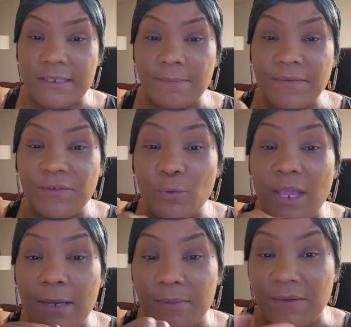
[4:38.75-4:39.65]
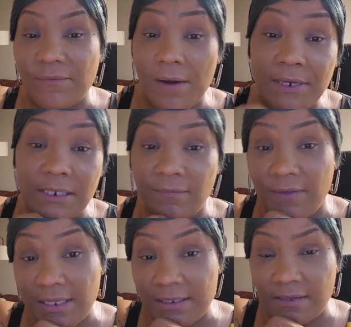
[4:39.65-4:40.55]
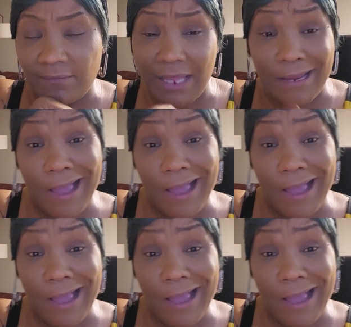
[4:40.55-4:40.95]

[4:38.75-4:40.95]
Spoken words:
Some of you can be very defensive, like,